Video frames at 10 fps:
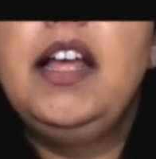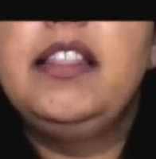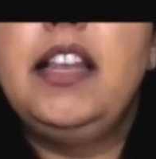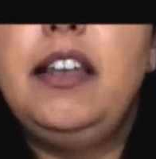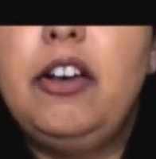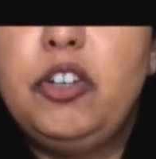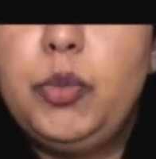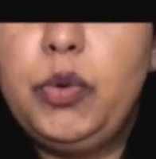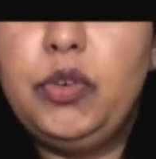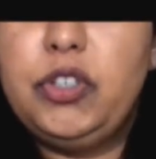the
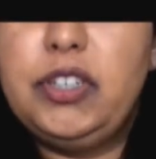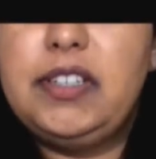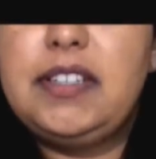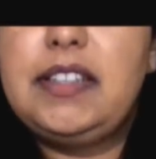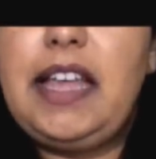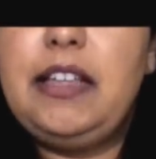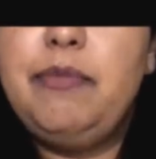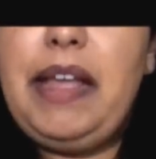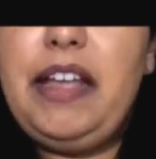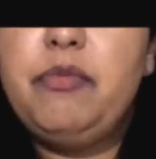large portions that you
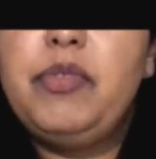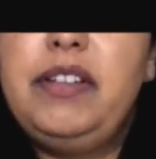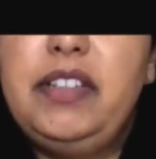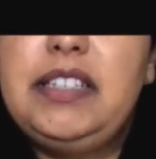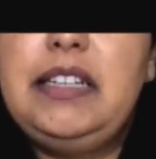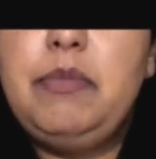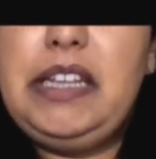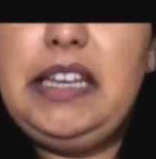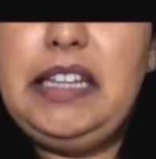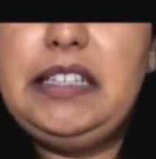may have previously
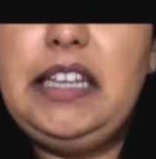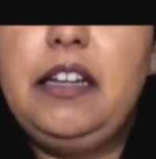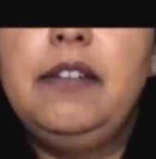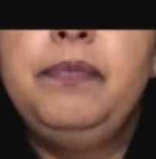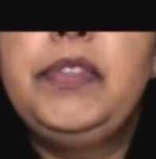been eating.